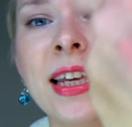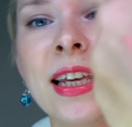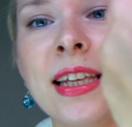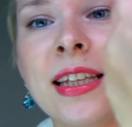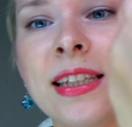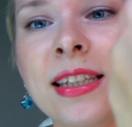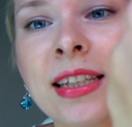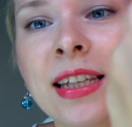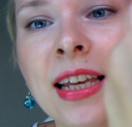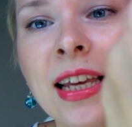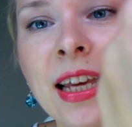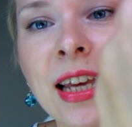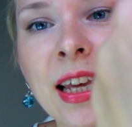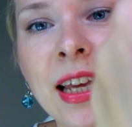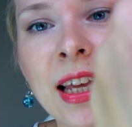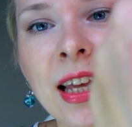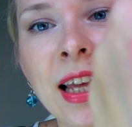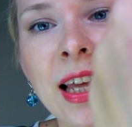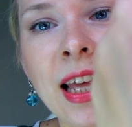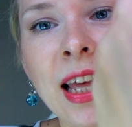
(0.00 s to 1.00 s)
these.
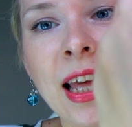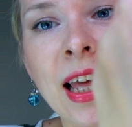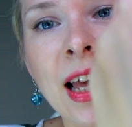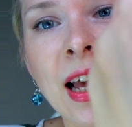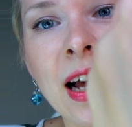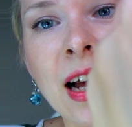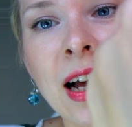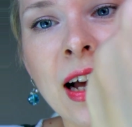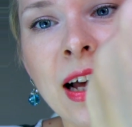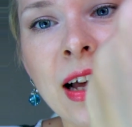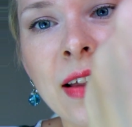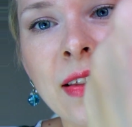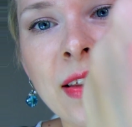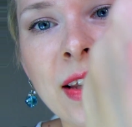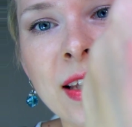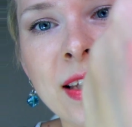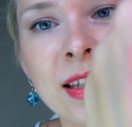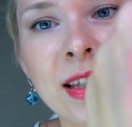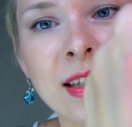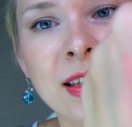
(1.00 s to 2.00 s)

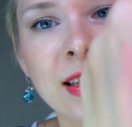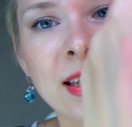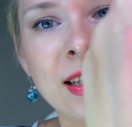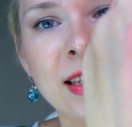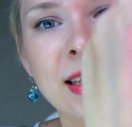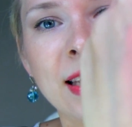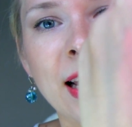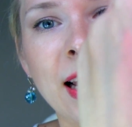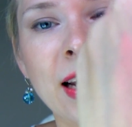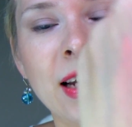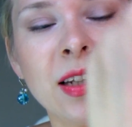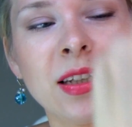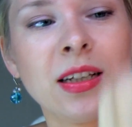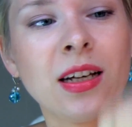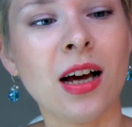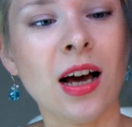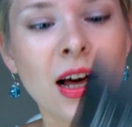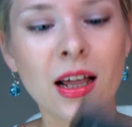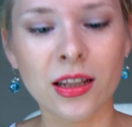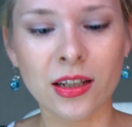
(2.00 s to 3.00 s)
This is the second
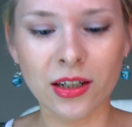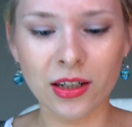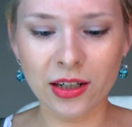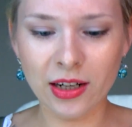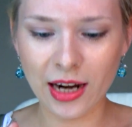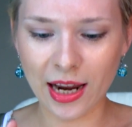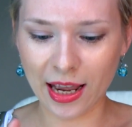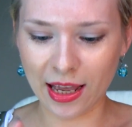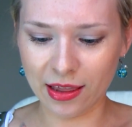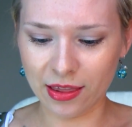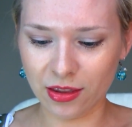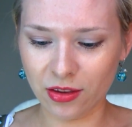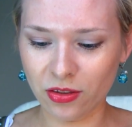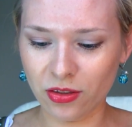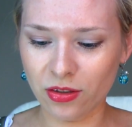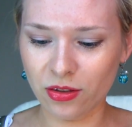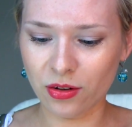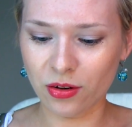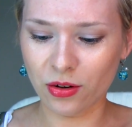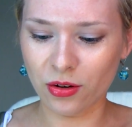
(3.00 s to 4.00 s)
color, and the
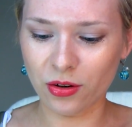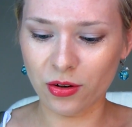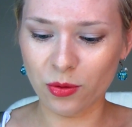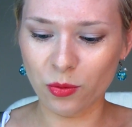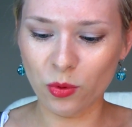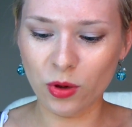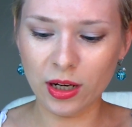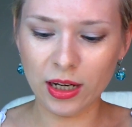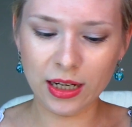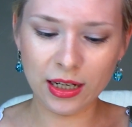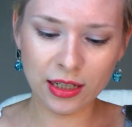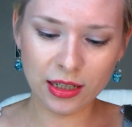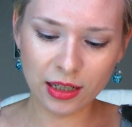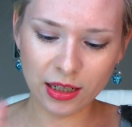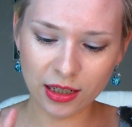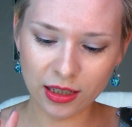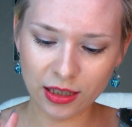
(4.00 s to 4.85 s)
third one.